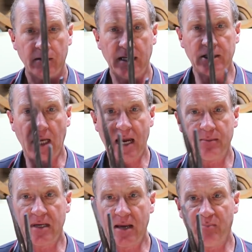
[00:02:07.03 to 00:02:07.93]
These are
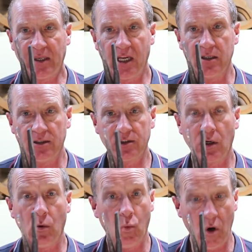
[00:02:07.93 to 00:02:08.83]
aimed at
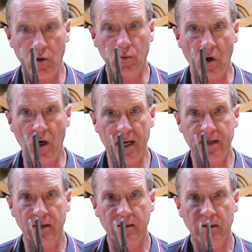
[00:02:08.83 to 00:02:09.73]
beginners
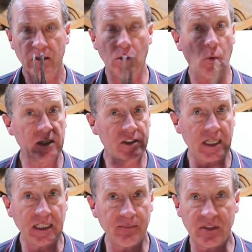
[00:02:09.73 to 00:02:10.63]
worldwide who want to
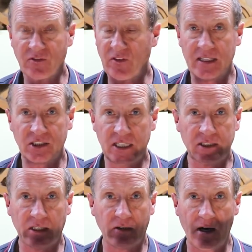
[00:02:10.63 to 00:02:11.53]
take up this
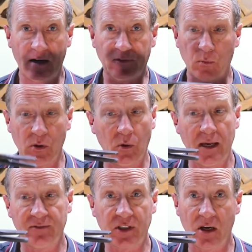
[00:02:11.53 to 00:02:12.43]
fantastic craft that we all
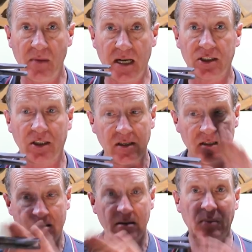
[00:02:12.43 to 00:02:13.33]
love so much
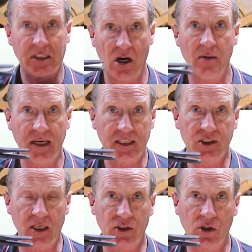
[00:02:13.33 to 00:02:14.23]
but can't make a
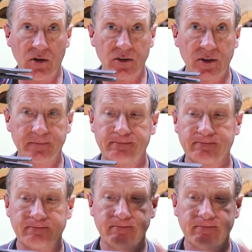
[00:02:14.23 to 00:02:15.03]
set of tongs.